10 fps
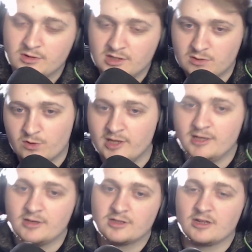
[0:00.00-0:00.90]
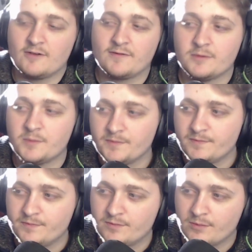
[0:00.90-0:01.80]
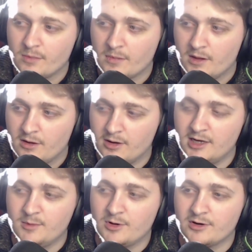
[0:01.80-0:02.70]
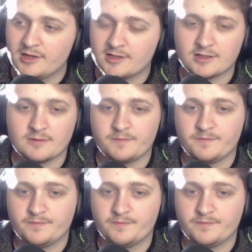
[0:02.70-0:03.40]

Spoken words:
It's really good stuff. Got any more on this?